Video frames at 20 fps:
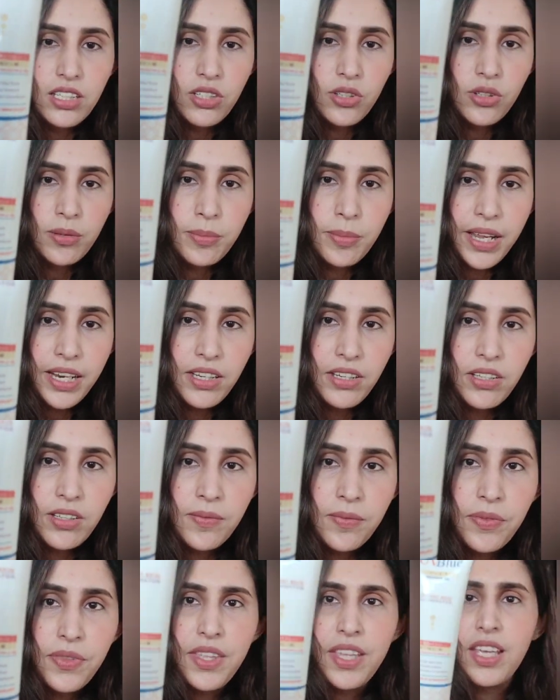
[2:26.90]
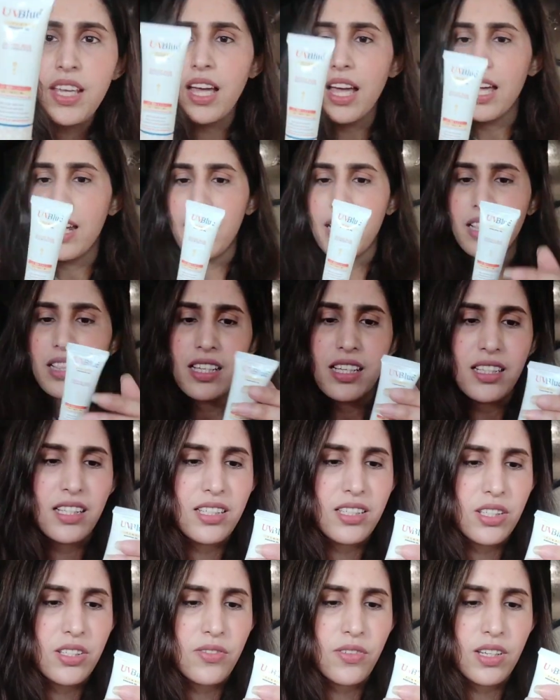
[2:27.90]
a good bet. And I think
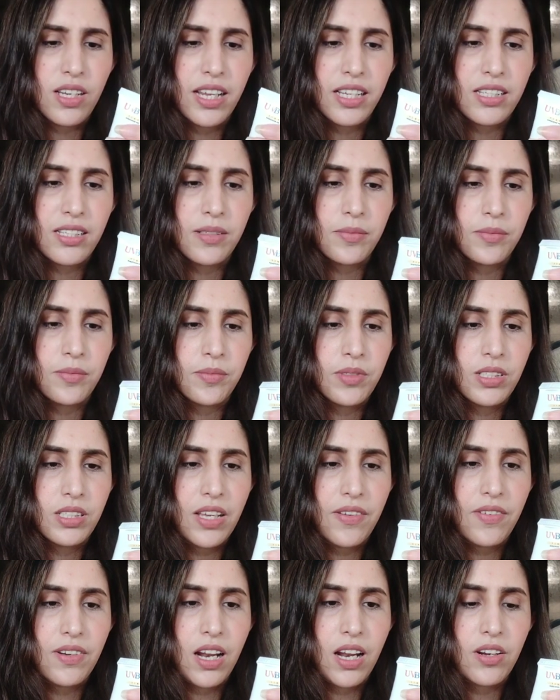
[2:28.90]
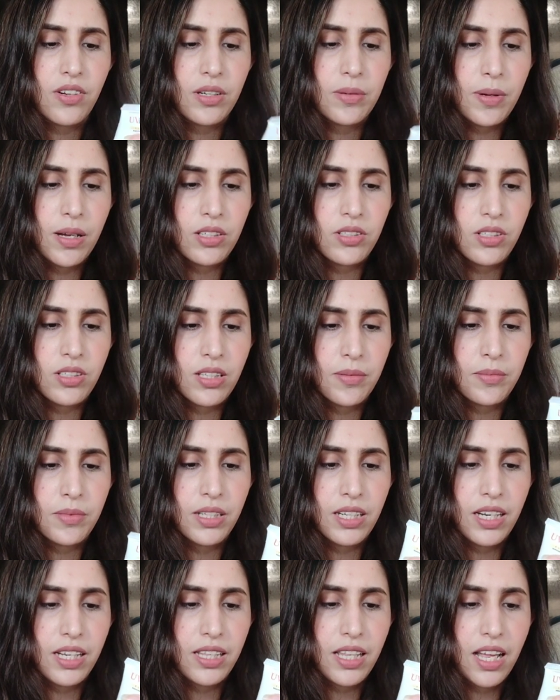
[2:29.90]
this is for like some $700 or
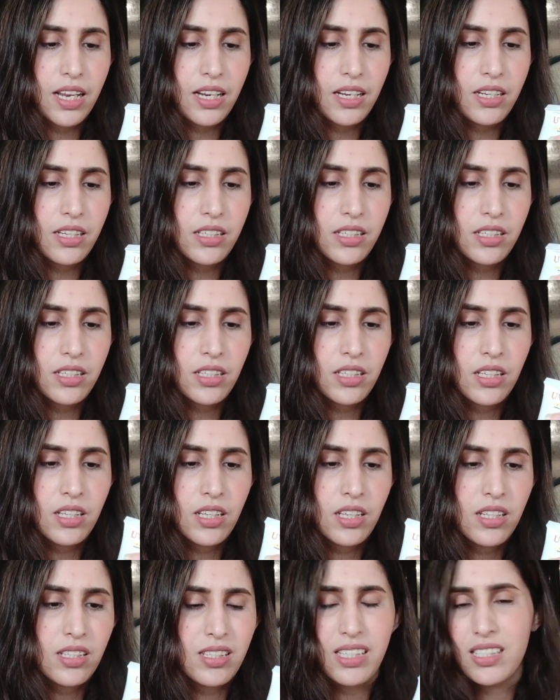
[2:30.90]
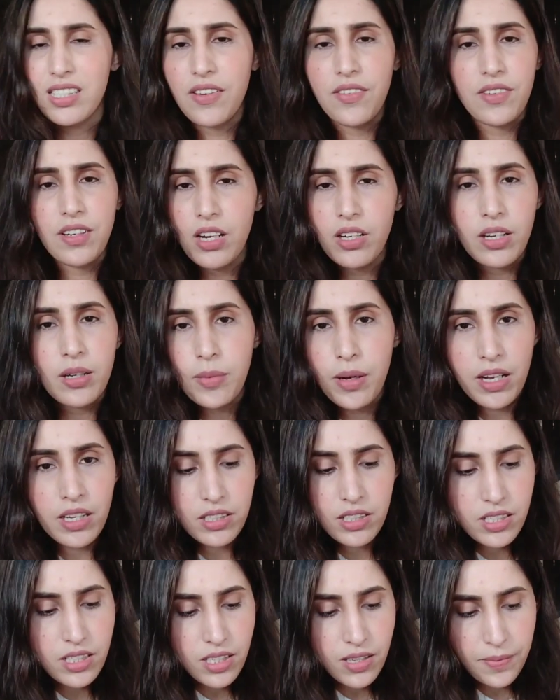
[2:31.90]
something like that, 600-700
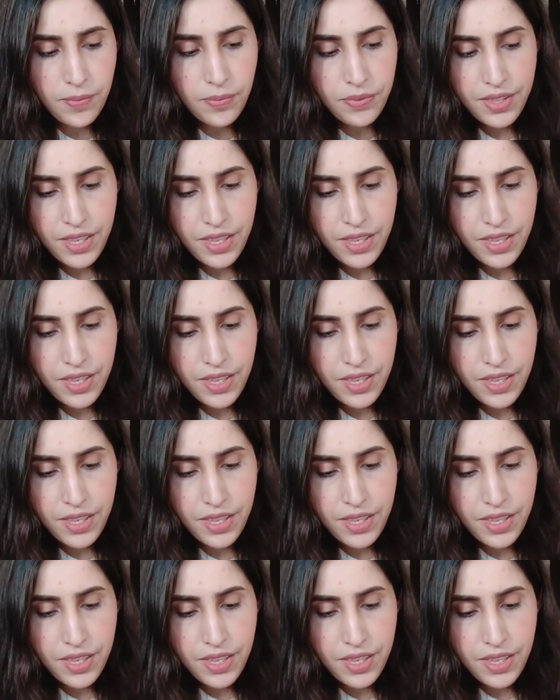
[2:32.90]
bucks.